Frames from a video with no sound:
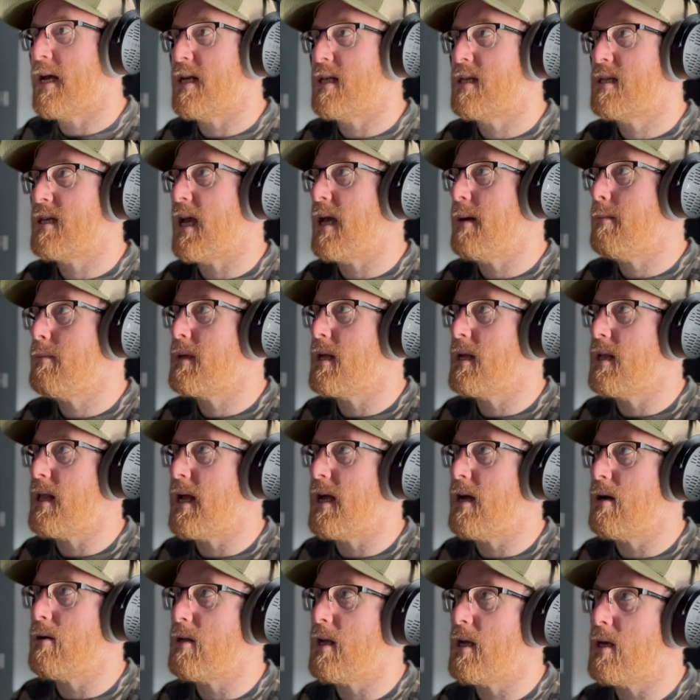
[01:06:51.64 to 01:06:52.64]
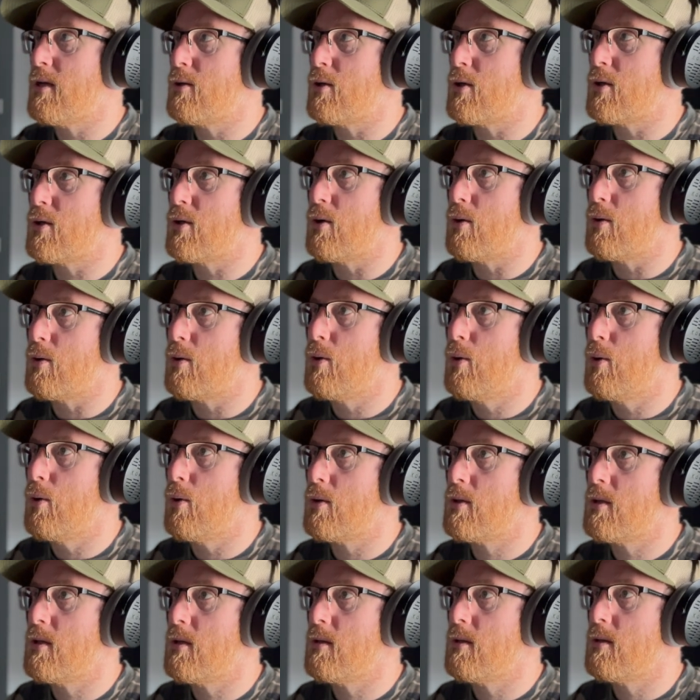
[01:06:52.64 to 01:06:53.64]
tape delay on it, just on
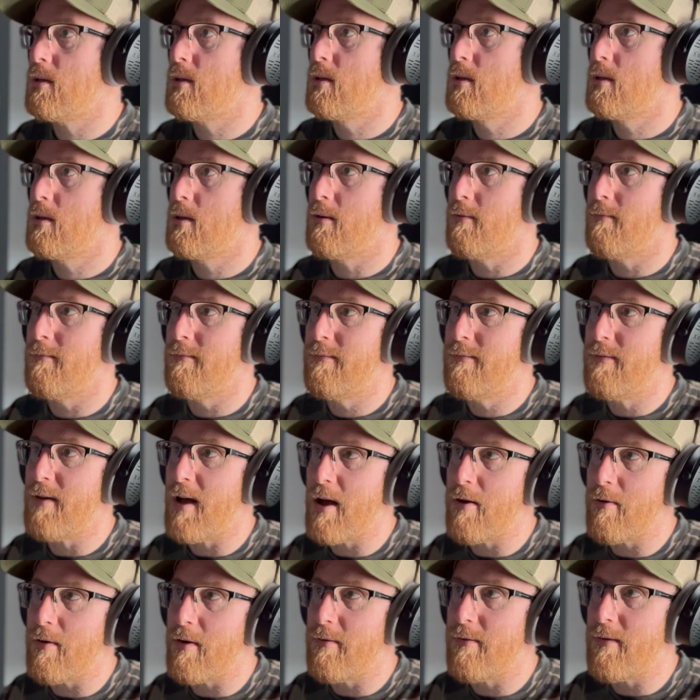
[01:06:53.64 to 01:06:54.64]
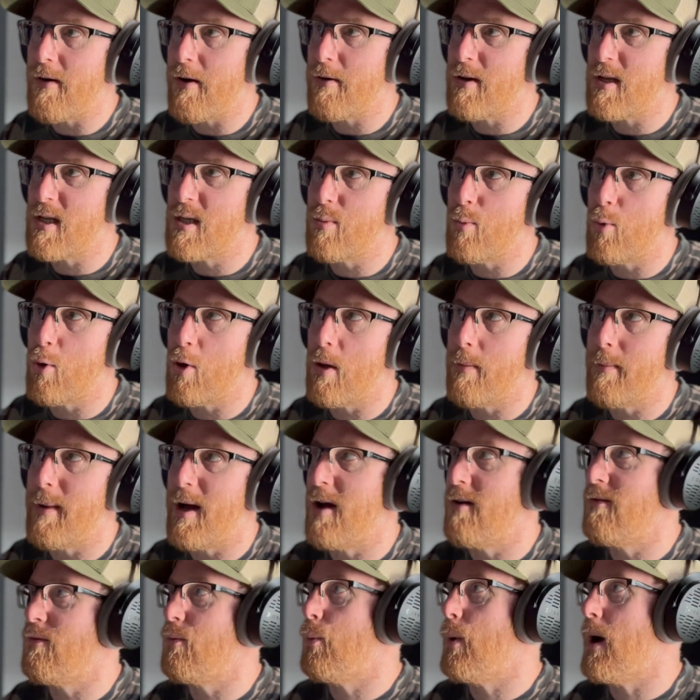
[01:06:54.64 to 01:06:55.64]
quarters, a very, very small amount
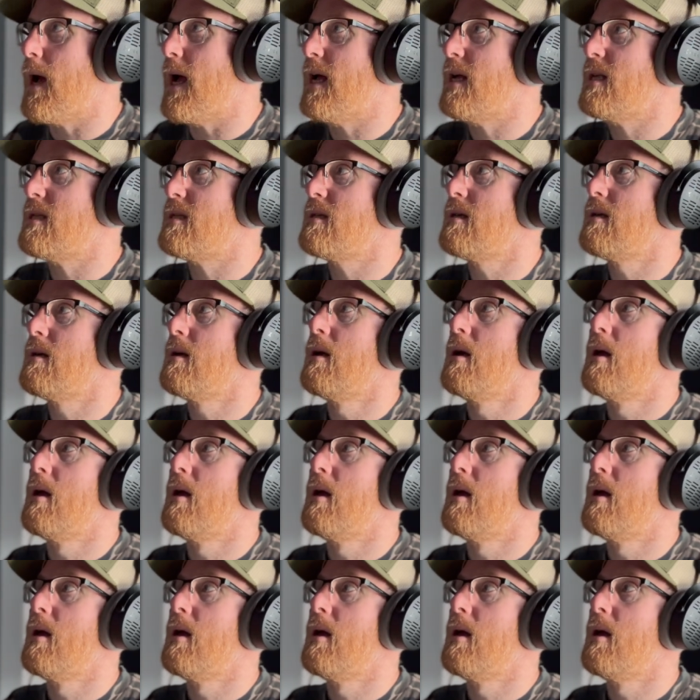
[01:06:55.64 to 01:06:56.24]
of wet,